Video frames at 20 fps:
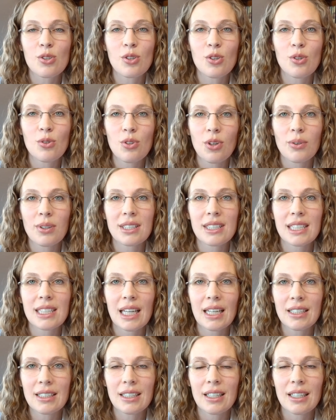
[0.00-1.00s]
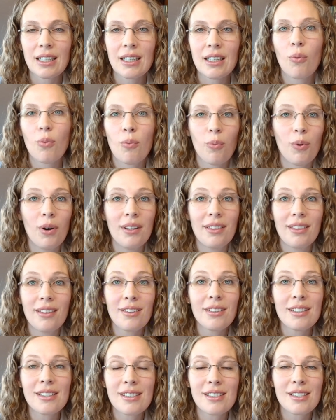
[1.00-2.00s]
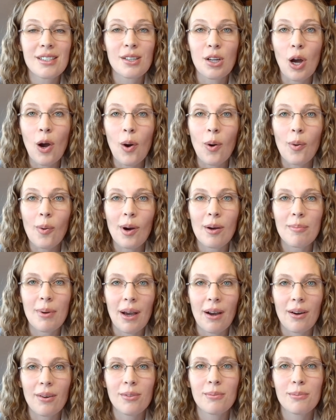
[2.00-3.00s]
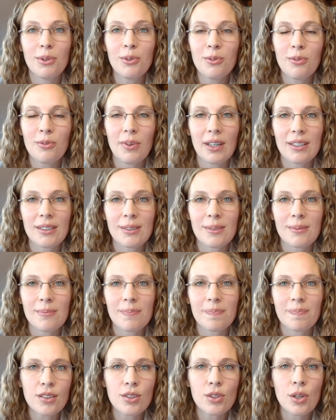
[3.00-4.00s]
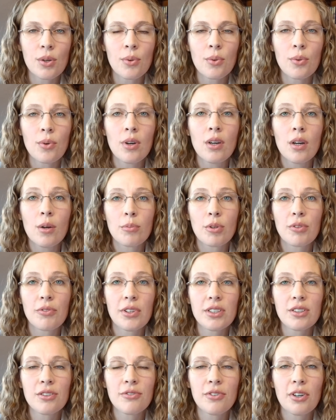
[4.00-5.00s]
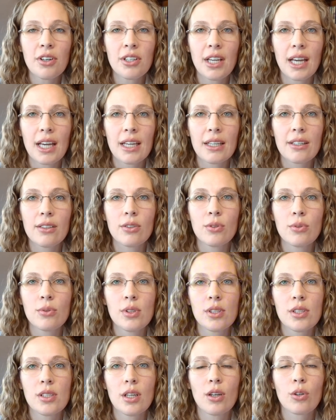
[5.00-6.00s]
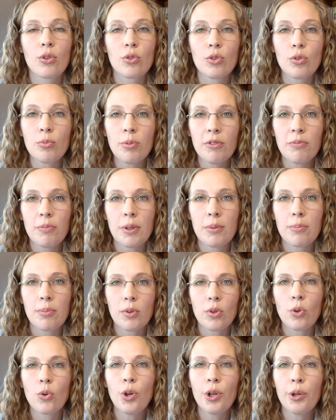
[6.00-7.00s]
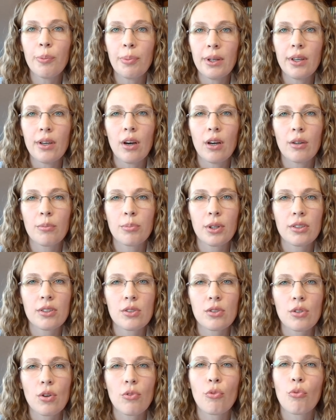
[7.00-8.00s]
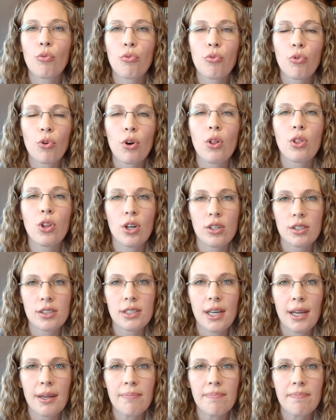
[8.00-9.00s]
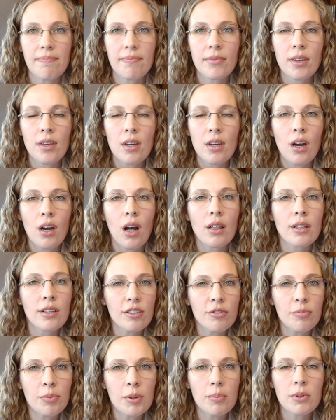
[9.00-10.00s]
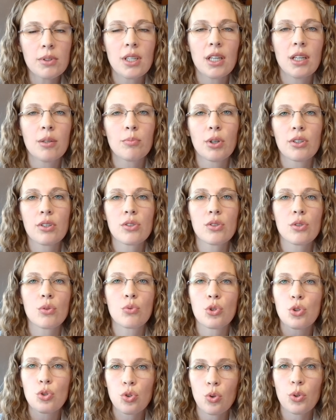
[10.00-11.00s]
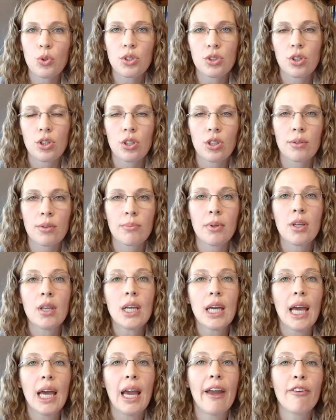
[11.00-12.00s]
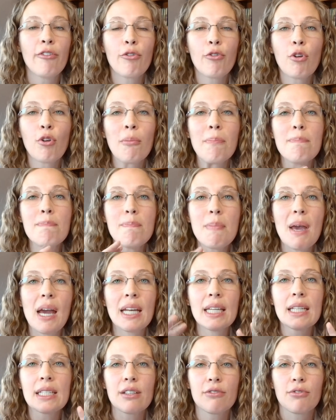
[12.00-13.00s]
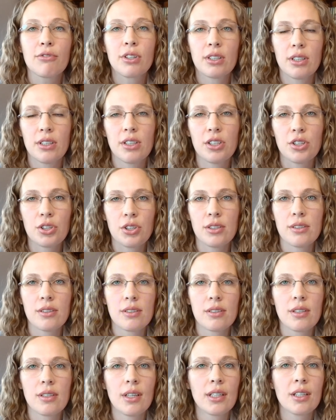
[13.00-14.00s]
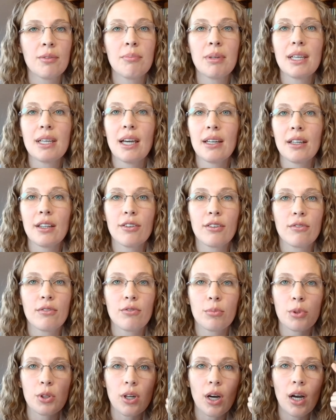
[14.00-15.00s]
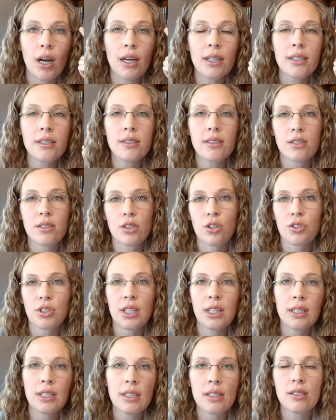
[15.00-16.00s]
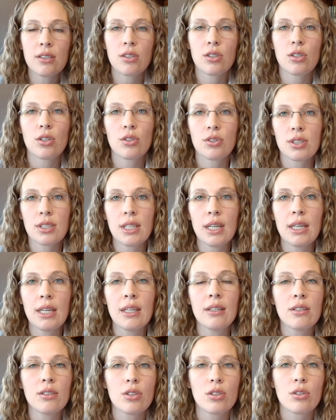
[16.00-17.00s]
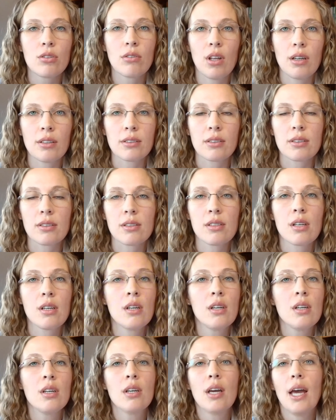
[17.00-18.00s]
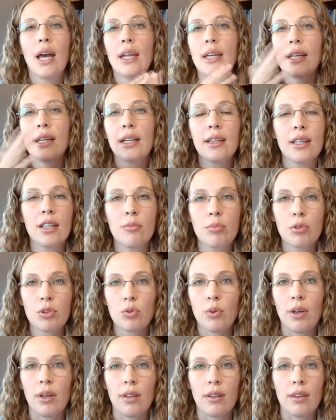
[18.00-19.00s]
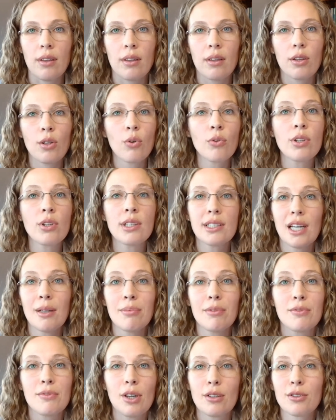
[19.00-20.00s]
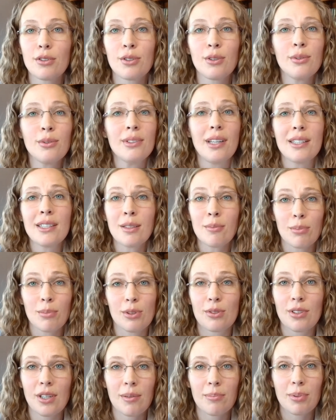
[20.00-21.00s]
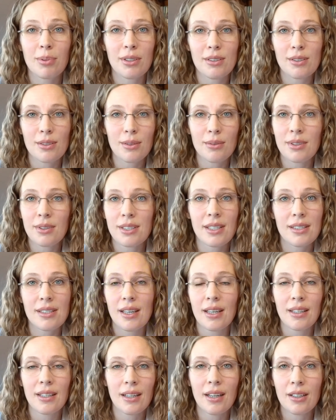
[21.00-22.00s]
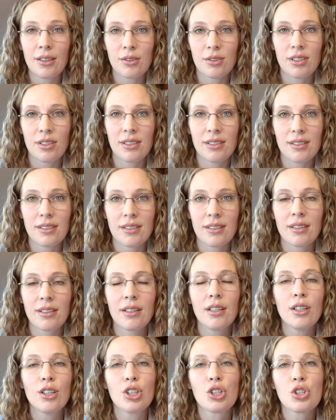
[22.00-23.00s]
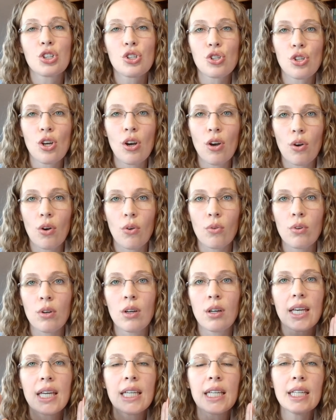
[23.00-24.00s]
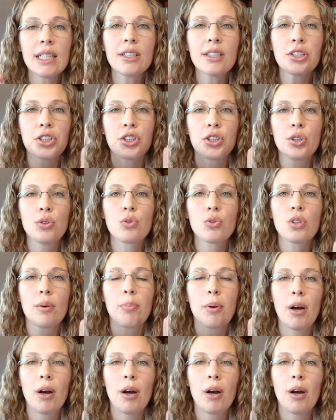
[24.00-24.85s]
so you know exactly what there is to know about moon face. So Professor Fardet used a group of people who would be on prednisone for a long time. A lot of people take prednisone short-term and for many different conditions. It can be anything from your eyes to your kidneys to your skin to your lungs and anything in between. The only type of doctor who doesn't prescribe prednisone is a psychiatrist. So he needed to choose a